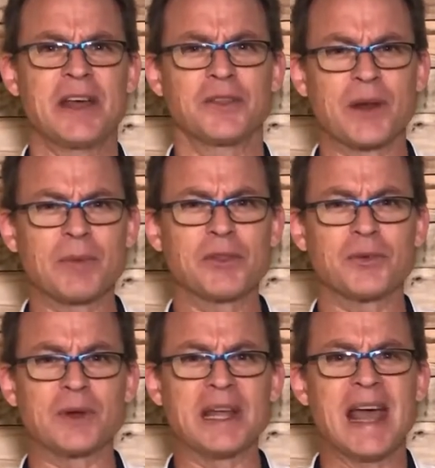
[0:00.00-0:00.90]
number
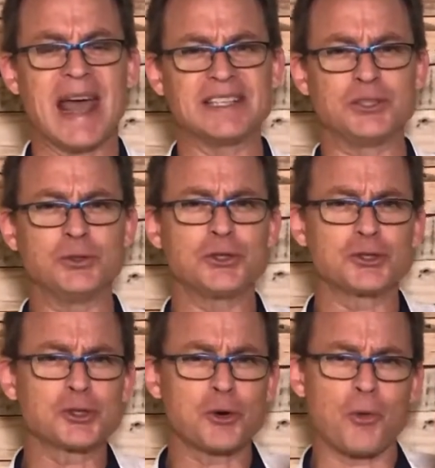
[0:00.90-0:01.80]
3 as you
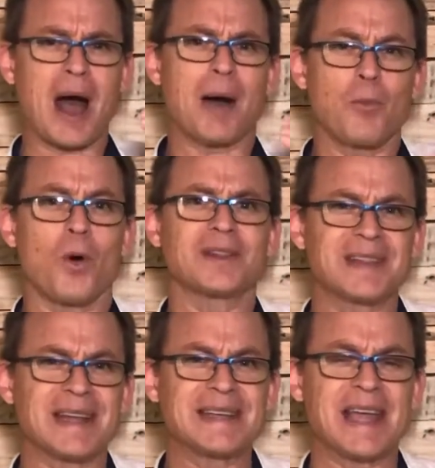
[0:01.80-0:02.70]
describe what
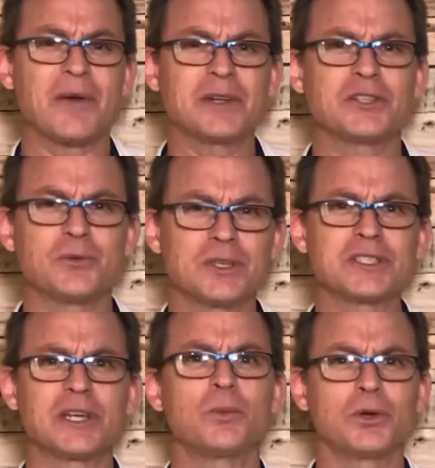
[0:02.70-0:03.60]
that
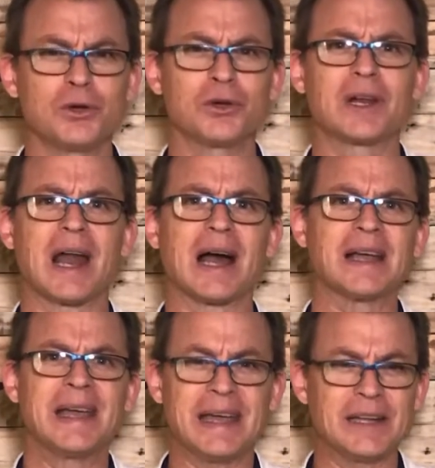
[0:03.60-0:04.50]
characteristic would look like
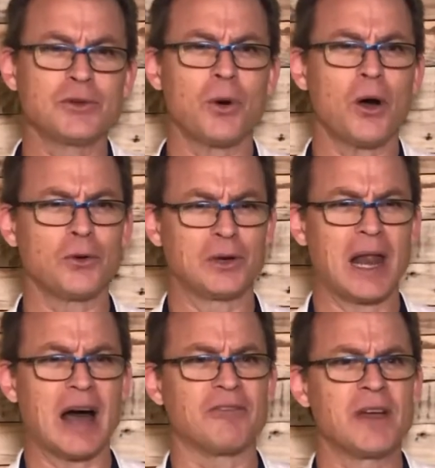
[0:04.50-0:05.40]
in your own
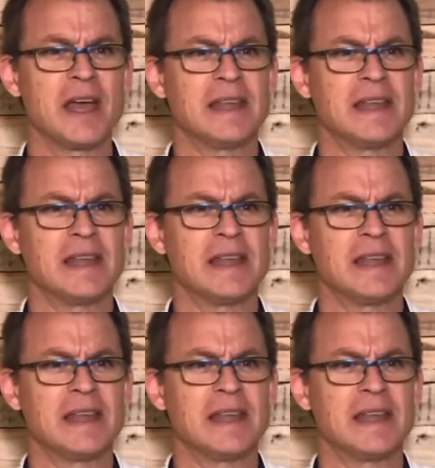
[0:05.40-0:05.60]
life.